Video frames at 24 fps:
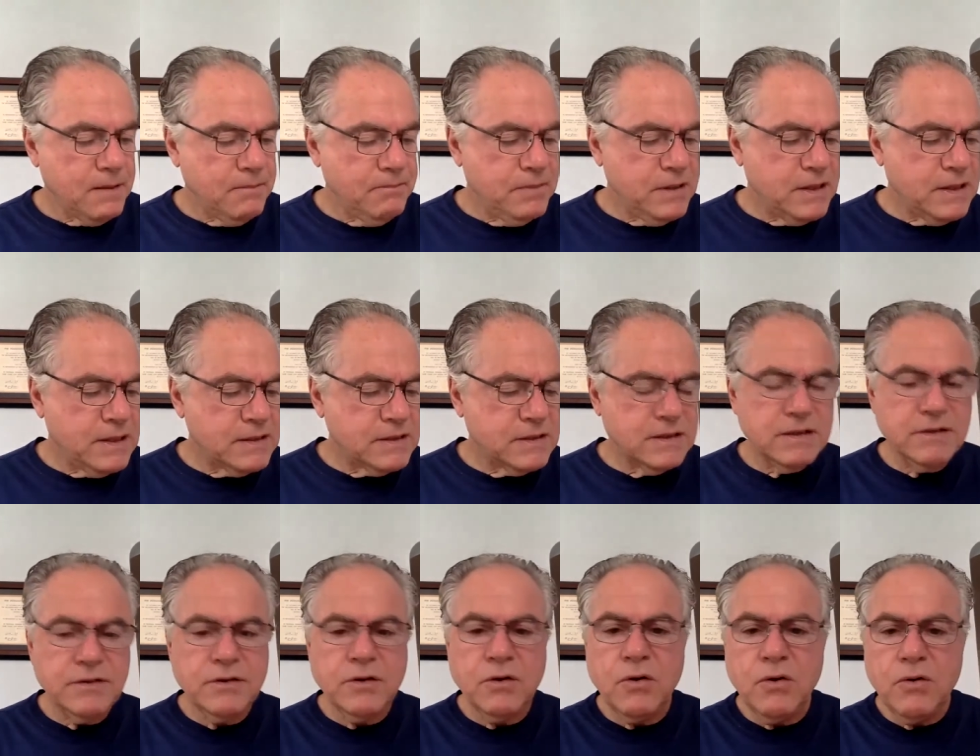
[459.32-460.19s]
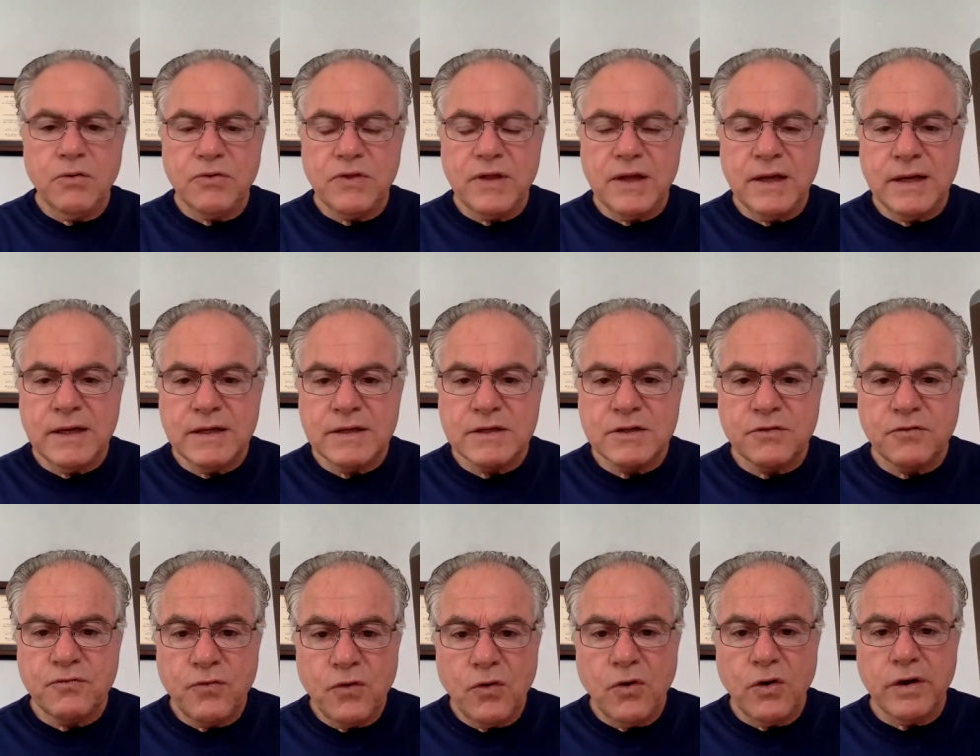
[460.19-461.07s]
because the whole thing is a
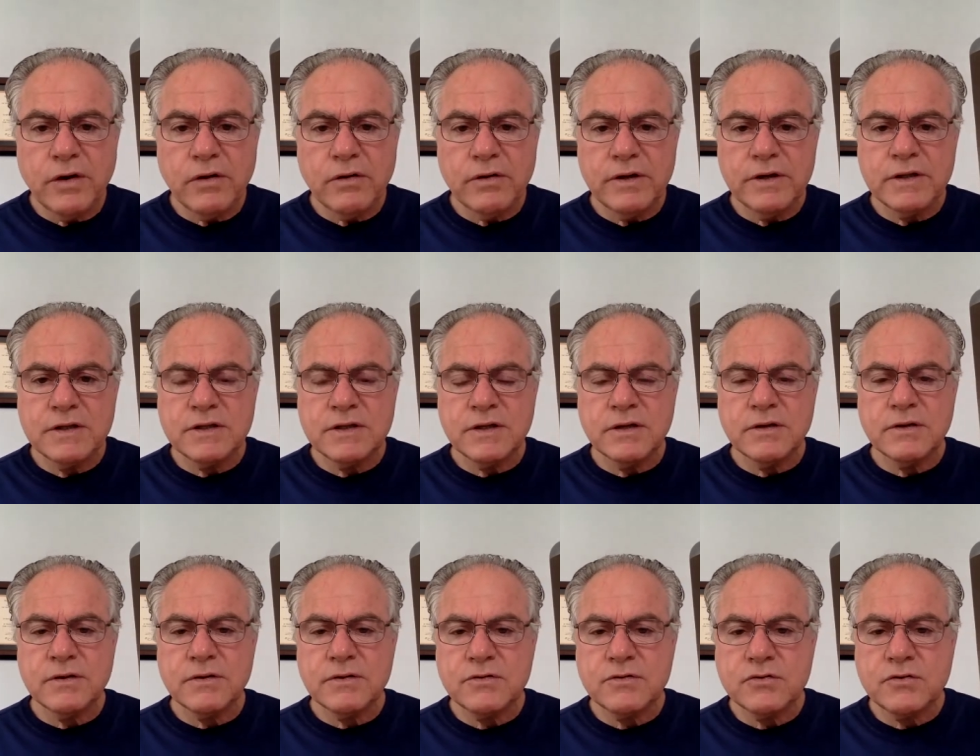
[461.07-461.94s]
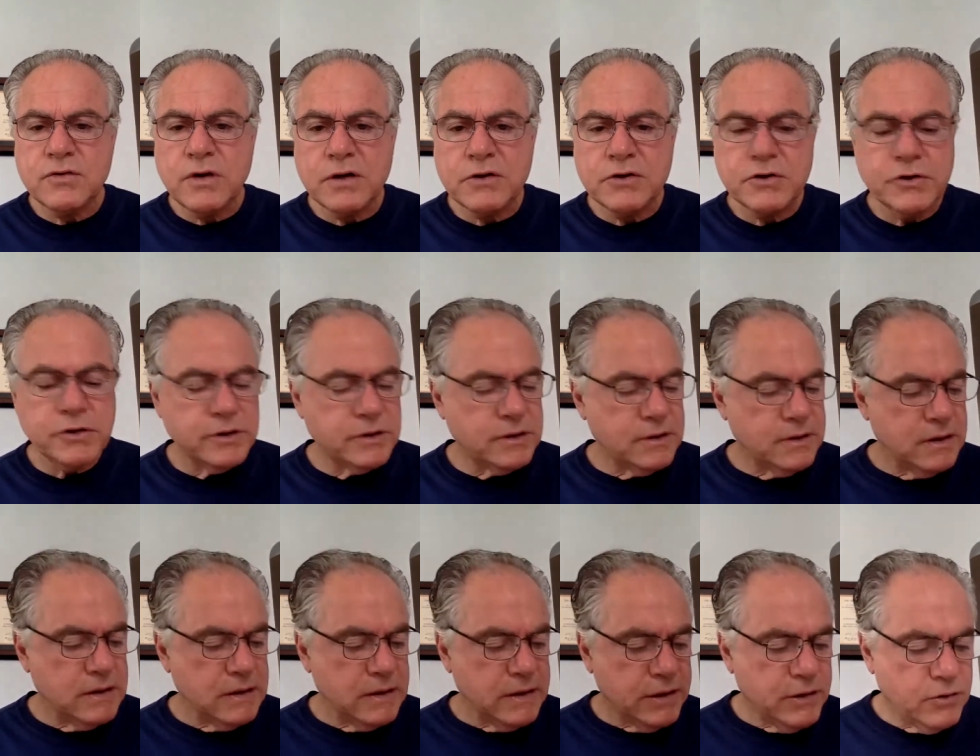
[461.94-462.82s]
foil, it's a structure
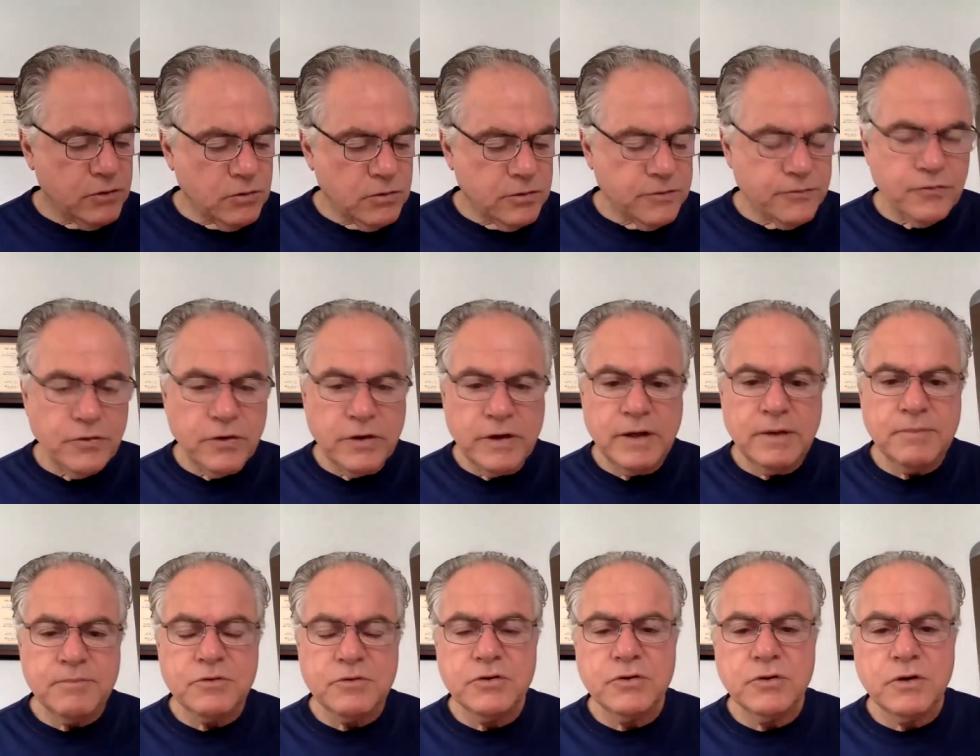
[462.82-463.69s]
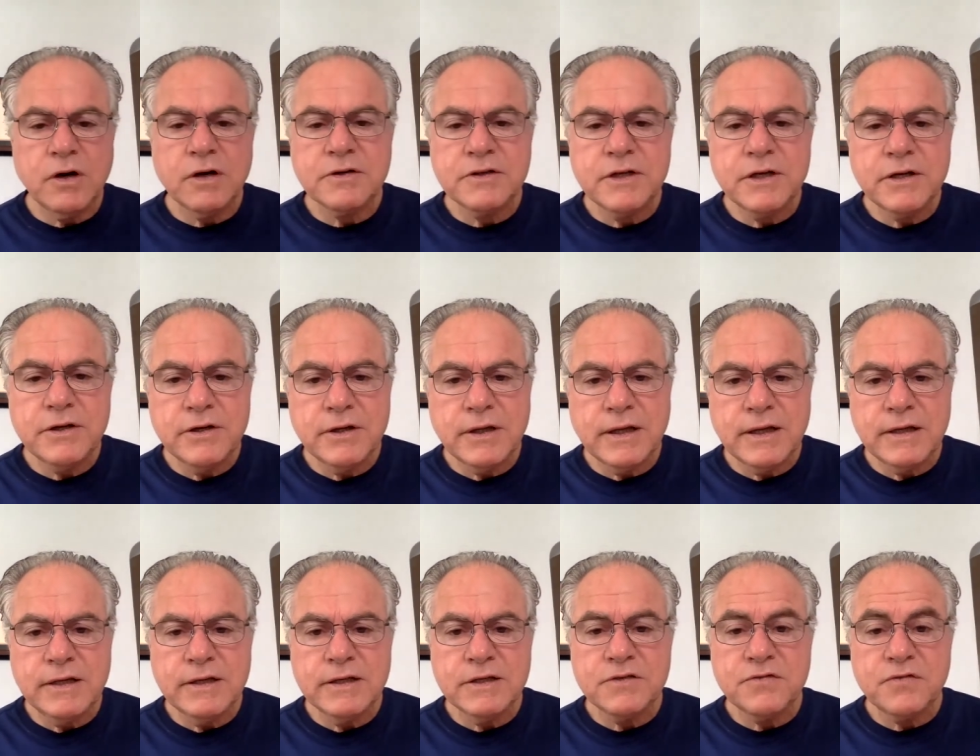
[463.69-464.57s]
in order for him to
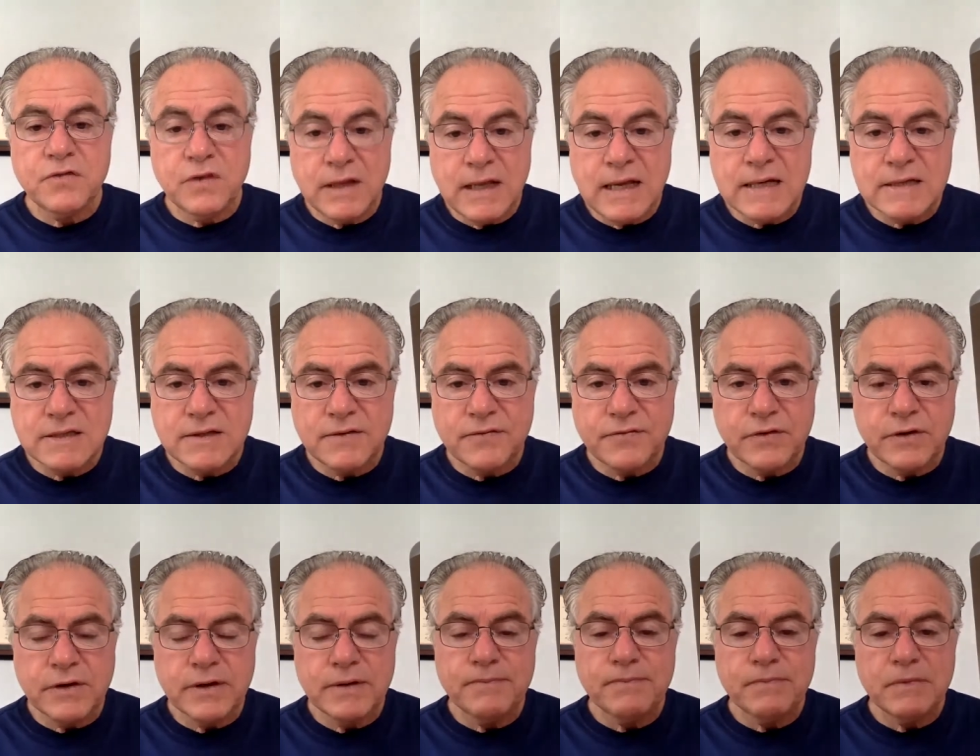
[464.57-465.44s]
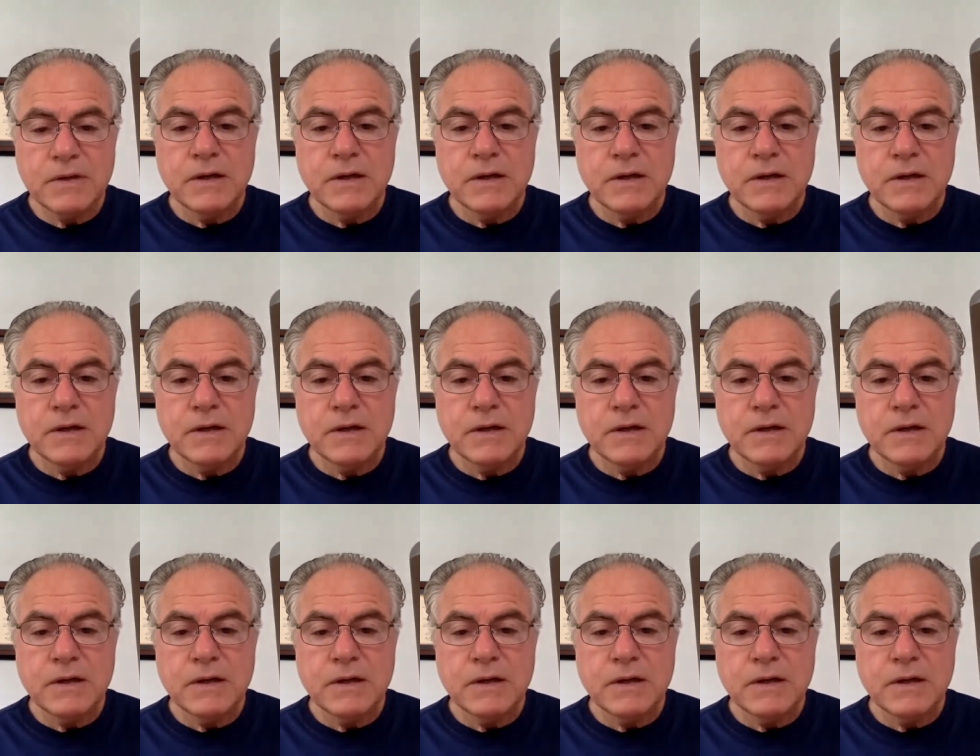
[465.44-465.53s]
articulate his philosophy.